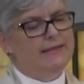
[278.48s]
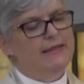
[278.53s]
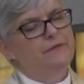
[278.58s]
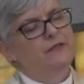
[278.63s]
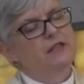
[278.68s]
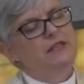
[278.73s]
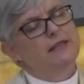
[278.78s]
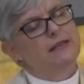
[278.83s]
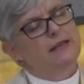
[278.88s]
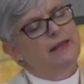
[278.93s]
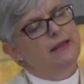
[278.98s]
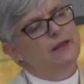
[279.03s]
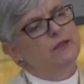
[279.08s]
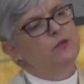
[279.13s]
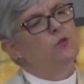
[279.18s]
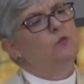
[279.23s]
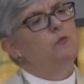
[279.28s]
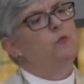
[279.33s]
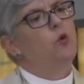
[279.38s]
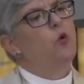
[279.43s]
70
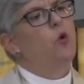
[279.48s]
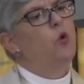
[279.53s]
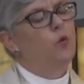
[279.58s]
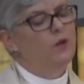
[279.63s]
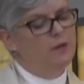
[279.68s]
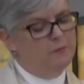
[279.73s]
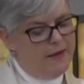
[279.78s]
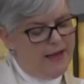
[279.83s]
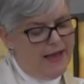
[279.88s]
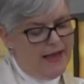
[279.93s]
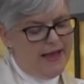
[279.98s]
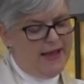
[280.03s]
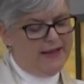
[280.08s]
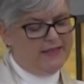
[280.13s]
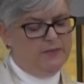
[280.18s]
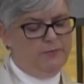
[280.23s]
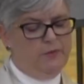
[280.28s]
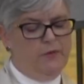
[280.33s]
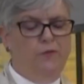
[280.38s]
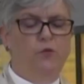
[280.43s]
years or more will
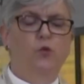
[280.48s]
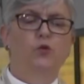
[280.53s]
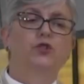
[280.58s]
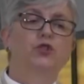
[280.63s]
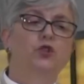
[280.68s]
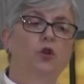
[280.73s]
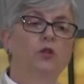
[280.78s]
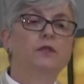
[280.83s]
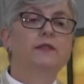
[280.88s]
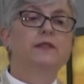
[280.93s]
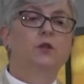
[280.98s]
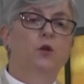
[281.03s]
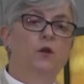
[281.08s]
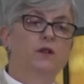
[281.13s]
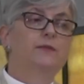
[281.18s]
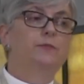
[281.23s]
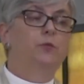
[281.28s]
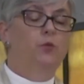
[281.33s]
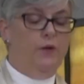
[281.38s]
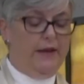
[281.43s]
pass before John's
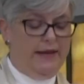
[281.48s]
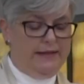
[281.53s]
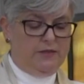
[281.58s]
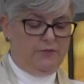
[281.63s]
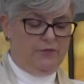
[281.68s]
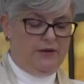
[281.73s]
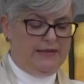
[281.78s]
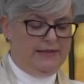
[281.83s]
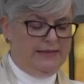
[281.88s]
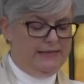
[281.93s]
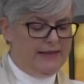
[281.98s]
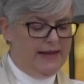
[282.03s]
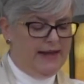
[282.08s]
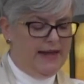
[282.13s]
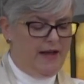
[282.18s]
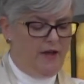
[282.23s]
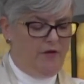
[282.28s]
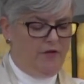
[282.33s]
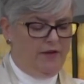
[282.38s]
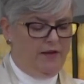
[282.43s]
Gospel gets written
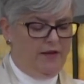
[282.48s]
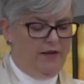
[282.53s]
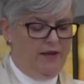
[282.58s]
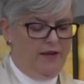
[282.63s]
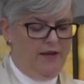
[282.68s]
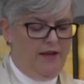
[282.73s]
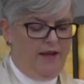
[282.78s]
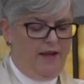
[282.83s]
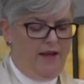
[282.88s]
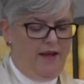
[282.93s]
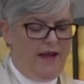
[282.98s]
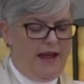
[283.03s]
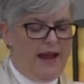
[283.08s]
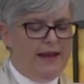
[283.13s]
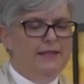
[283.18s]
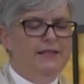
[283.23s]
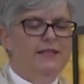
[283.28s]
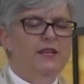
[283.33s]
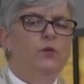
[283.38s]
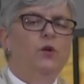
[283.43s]
down.
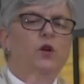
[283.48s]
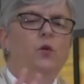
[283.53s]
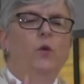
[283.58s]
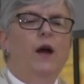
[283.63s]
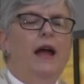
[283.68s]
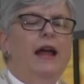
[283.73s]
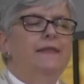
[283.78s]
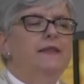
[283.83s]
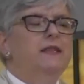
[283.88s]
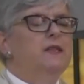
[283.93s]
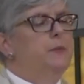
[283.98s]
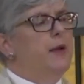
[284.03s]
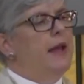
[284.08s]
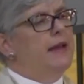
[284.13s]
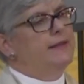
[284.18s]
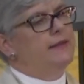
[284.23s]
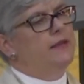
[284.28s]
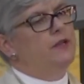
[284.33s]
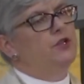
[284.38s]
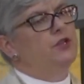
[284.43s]
And so in a way, this
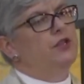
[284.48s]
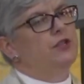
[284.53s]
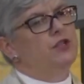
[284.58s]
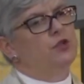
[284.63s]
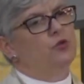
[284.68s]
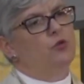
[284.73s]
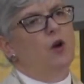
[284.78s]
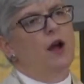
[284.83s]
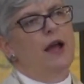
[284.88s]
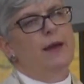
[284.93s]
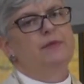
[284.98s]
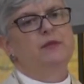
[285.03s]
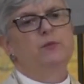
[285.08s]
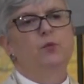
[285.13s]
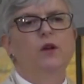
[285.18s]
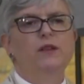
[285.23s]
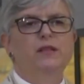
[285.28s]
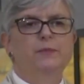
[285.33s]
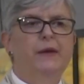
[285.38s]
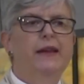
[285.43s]
passage describes
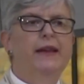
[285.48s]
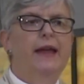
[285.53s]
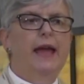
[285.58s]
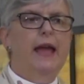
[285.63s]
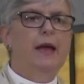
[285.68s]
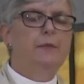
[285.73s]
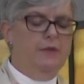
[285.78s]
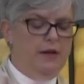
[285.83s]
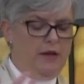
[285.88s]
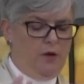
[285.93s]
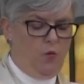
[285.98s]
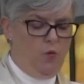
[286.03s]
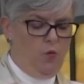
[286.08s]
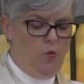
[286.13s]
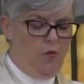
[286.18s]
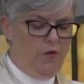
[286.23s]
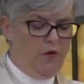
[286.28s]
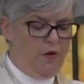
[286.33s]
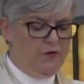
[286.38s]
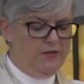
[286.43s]
what's been happening
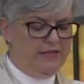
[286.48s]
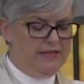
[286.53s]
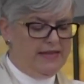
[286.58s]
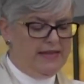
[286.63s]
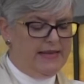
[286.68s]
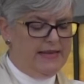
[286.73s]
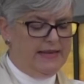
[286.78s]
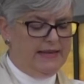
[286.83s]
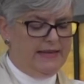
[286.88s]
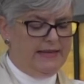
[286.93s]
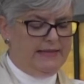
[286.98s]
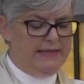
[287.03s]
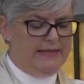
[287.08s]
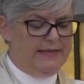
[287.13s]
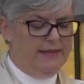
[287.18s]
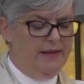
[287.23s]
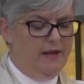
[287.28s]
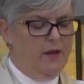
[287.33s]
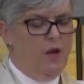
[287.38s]
all those years,